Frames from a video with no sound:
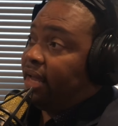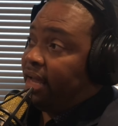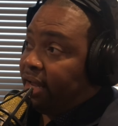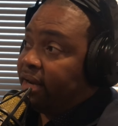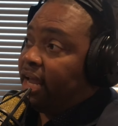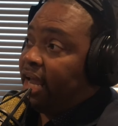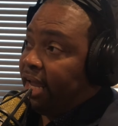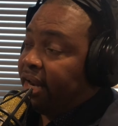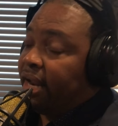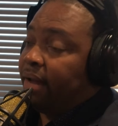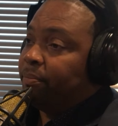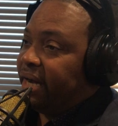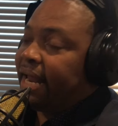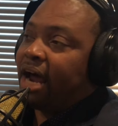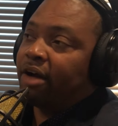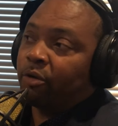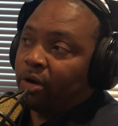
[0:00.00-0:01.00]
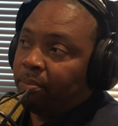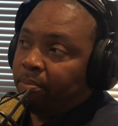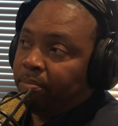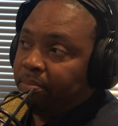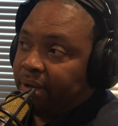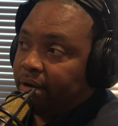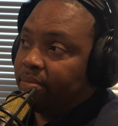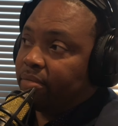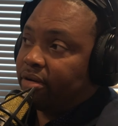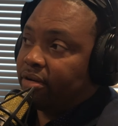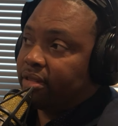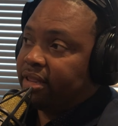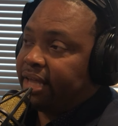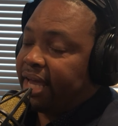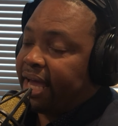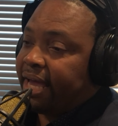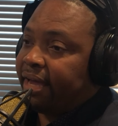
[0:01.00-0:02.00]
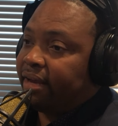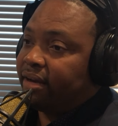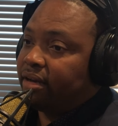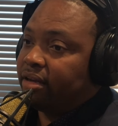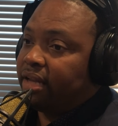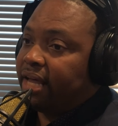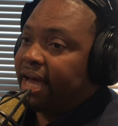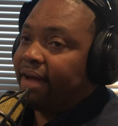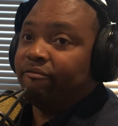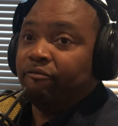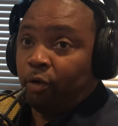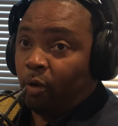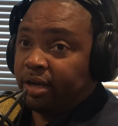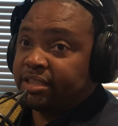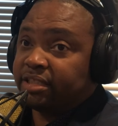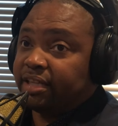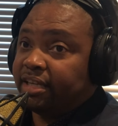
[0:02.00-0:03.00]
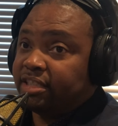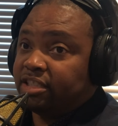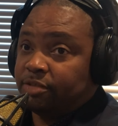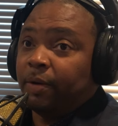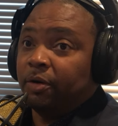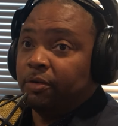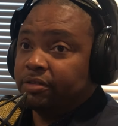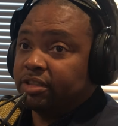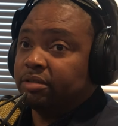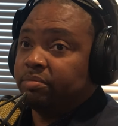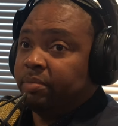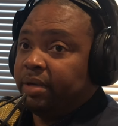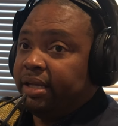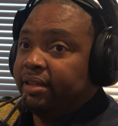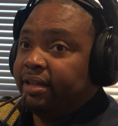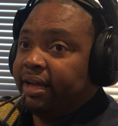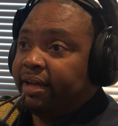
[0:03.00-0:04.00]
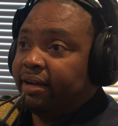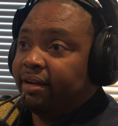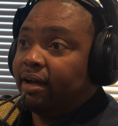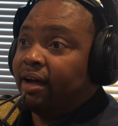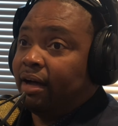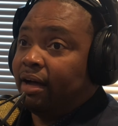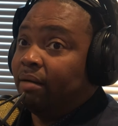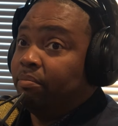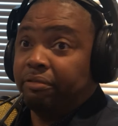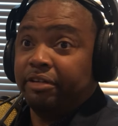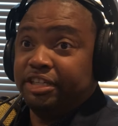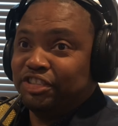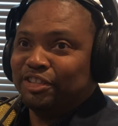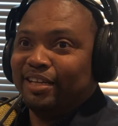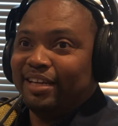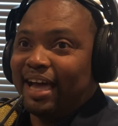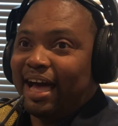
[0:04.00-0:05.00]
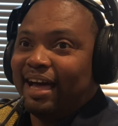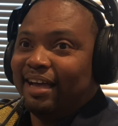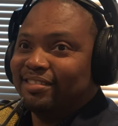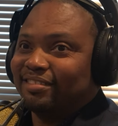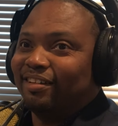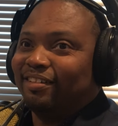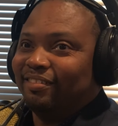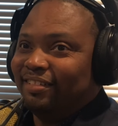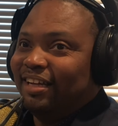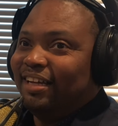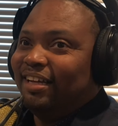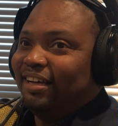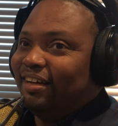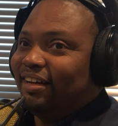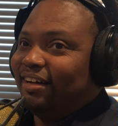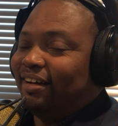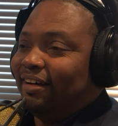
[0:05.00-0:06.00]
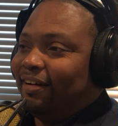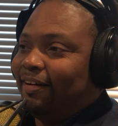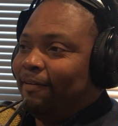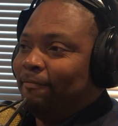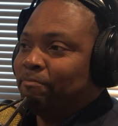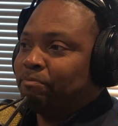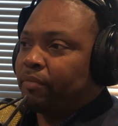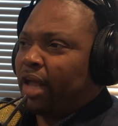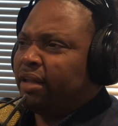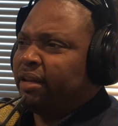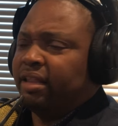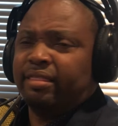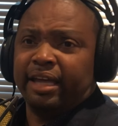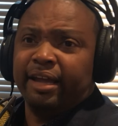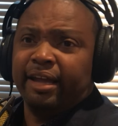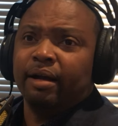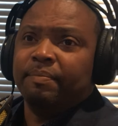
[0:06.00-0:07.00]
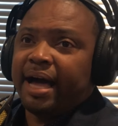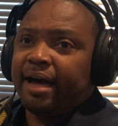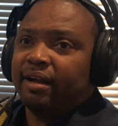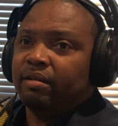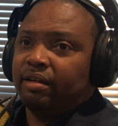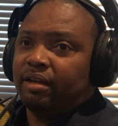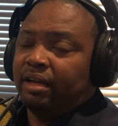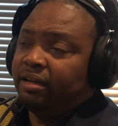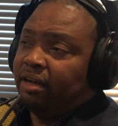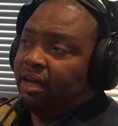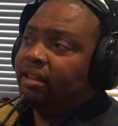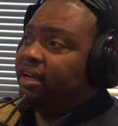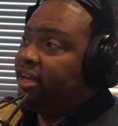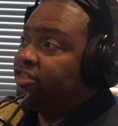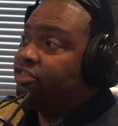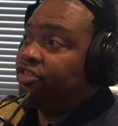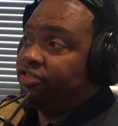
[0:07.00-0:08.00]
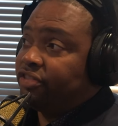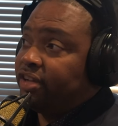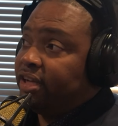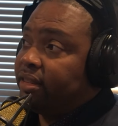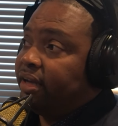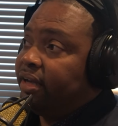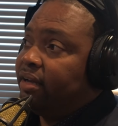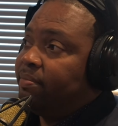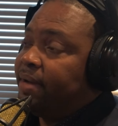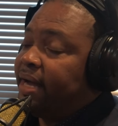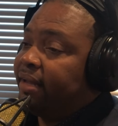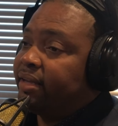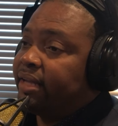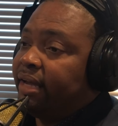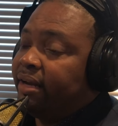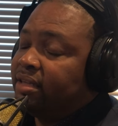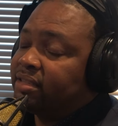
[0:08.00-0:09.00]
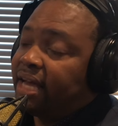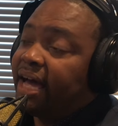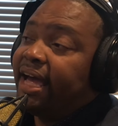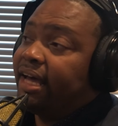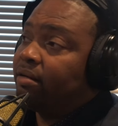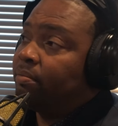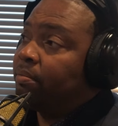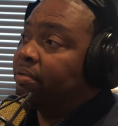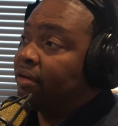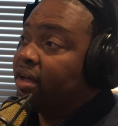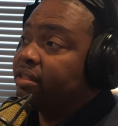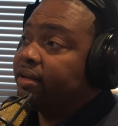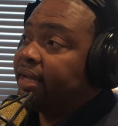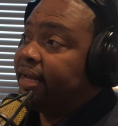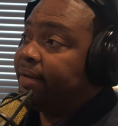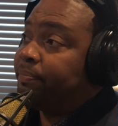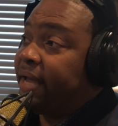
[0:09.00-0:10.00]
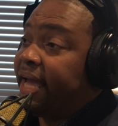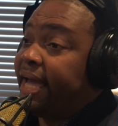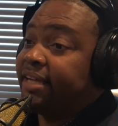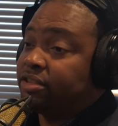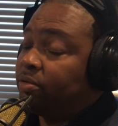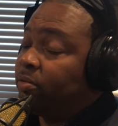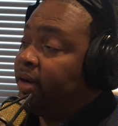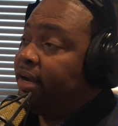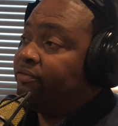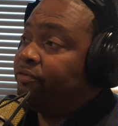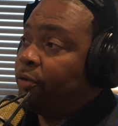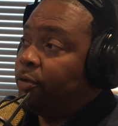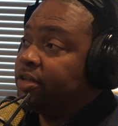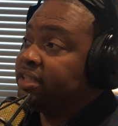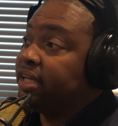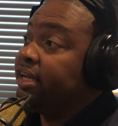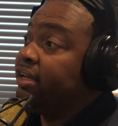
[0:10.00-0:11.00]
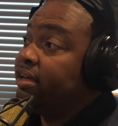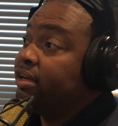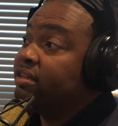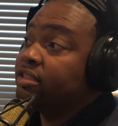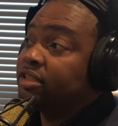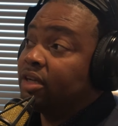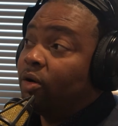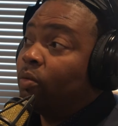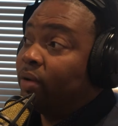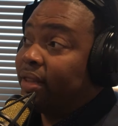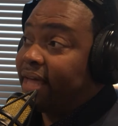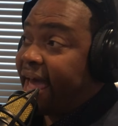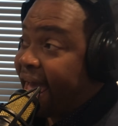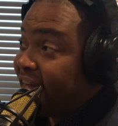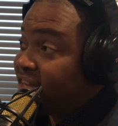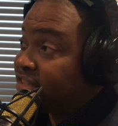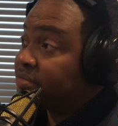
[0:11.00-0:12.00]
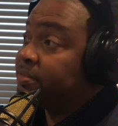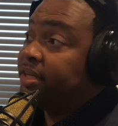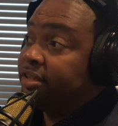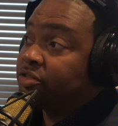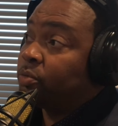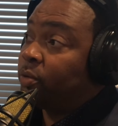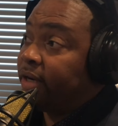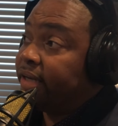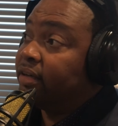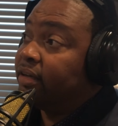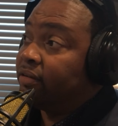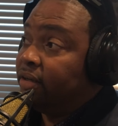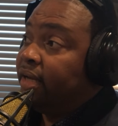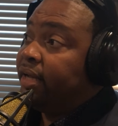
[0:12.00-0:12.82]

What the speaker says: But I remembered that voice that spoke to me, that preach or die. So the thing about it, another interesting thing about that is I had a brother that passed away at 14 years old with asthma as well.